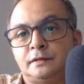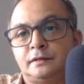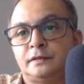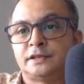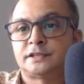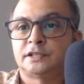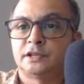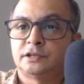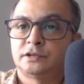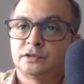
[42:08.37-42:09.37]
this is
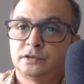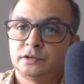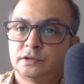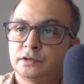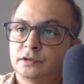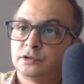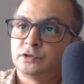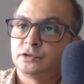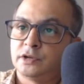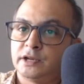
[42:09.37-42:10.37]
the
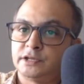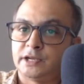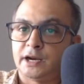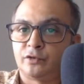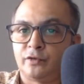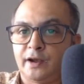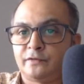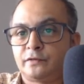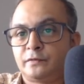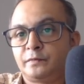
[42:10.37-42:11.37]
entire
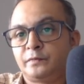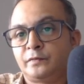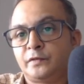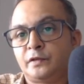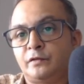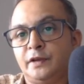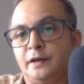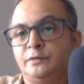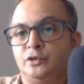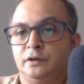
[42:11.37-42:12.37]
graph we
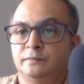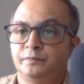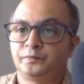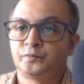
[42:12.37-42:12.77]
have drawn.